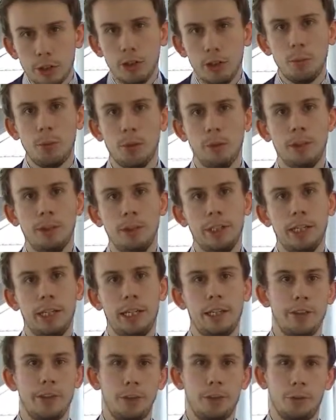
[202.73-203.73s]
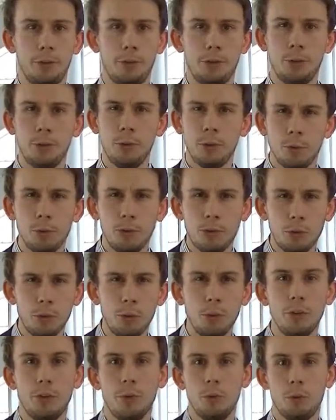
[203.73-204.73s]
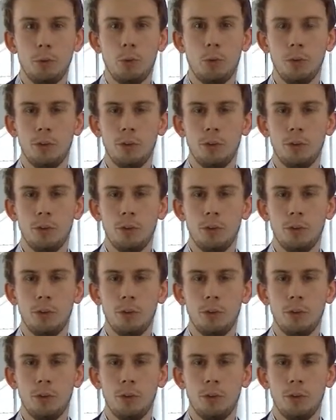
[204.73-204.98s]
come on, you've got to get yourself sorted, which is always important